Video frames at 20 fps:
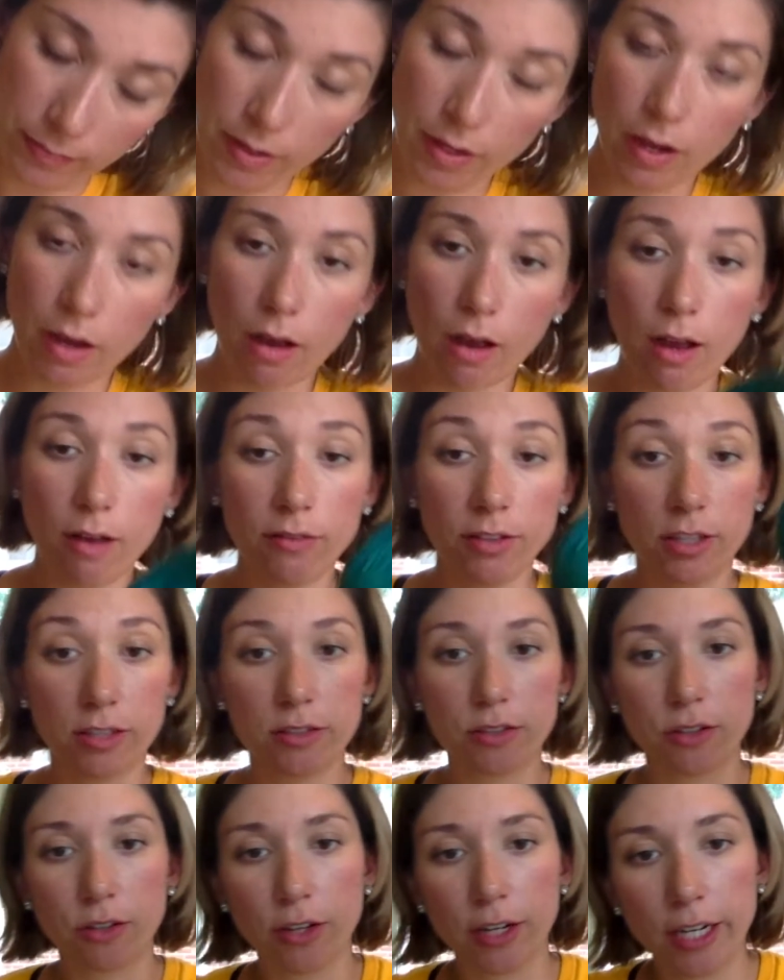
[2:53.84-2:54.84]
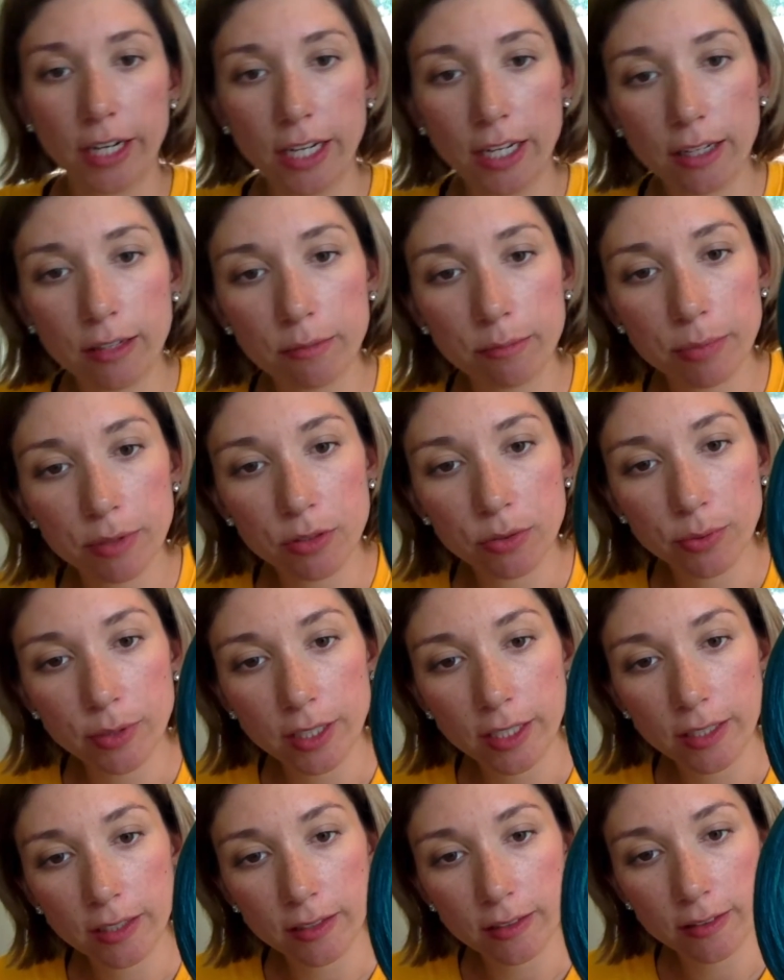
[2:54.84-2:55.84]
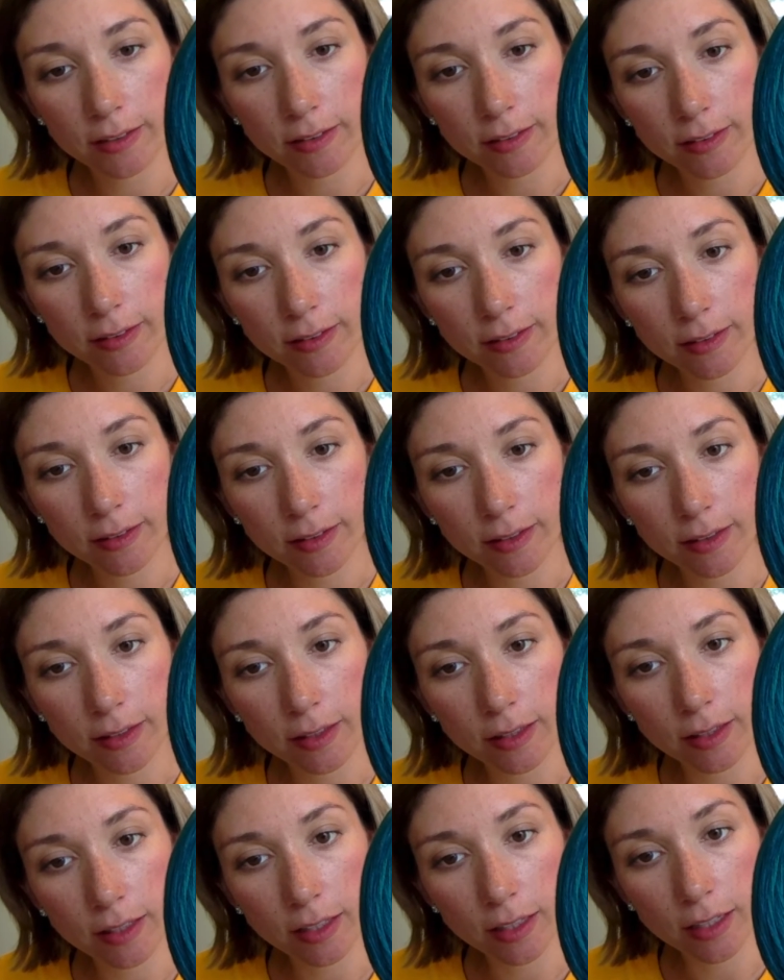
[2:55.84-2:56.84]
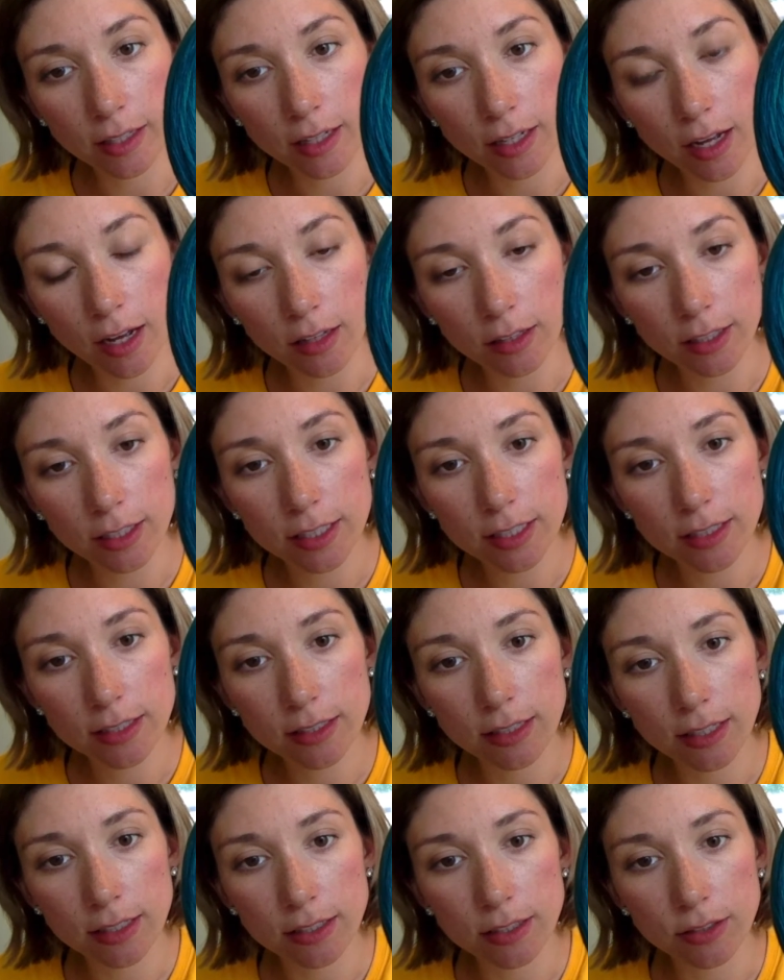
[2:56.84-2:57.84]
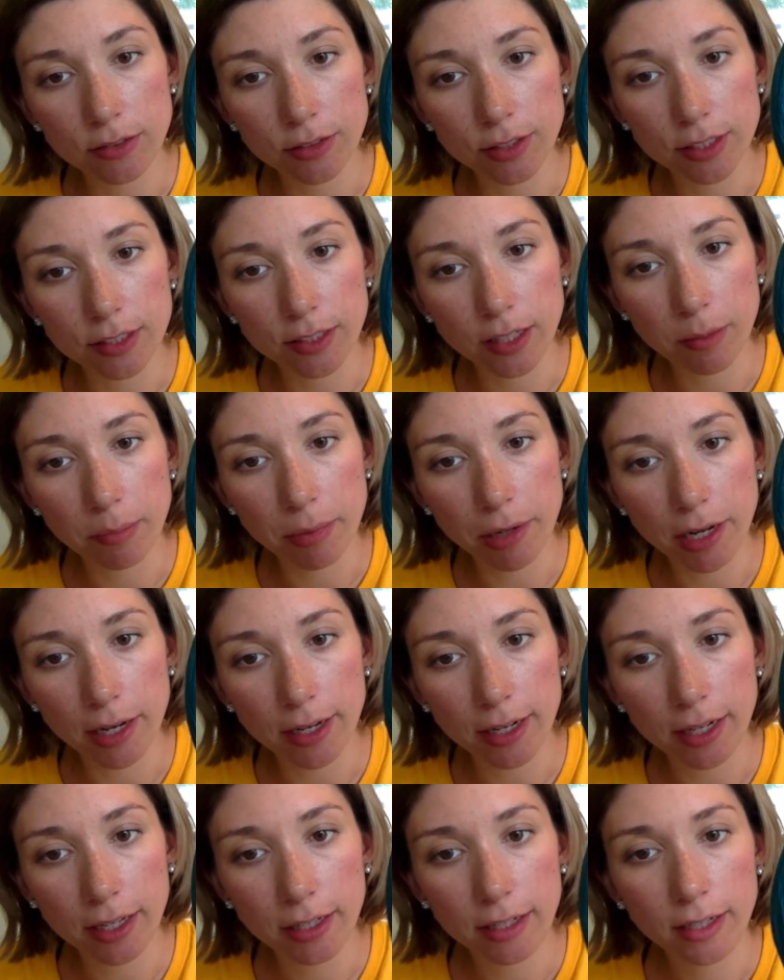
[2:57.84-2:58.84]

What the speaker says: obvious gradient between the colors. That's the reason I bought it,